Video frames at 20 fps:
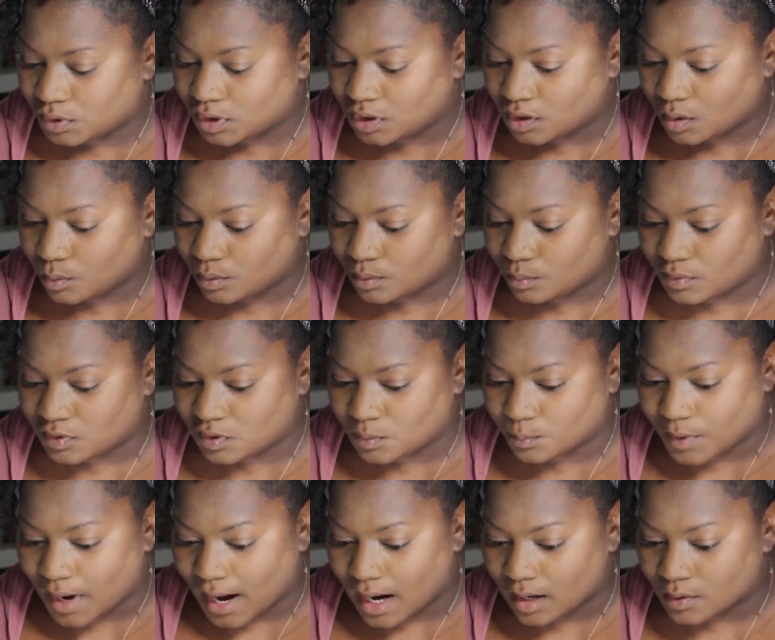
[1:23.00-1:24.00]
can go in with the
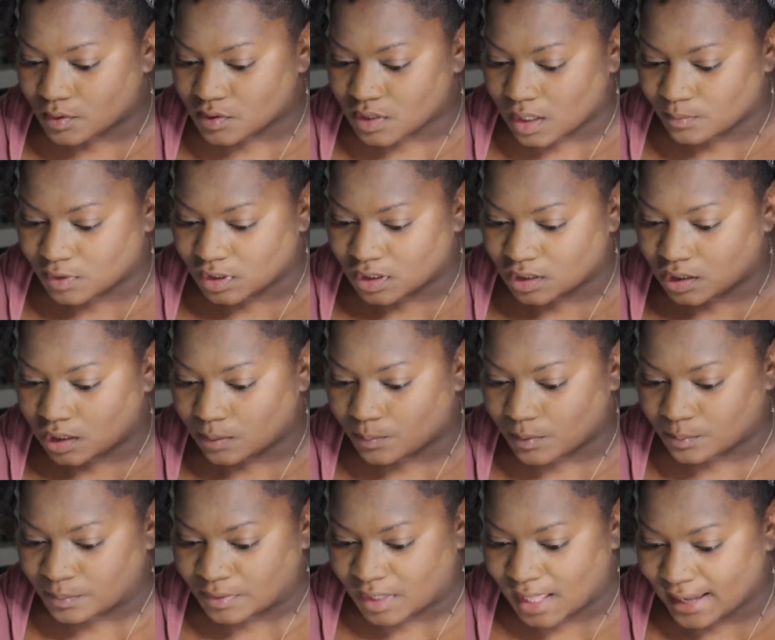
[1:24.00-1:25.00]
brows. I'm going to keep
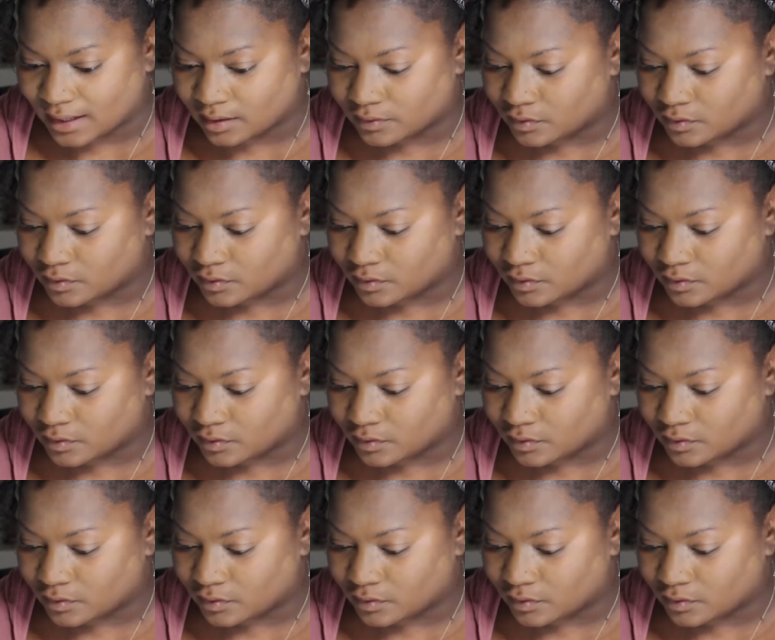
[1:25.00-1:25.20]
it black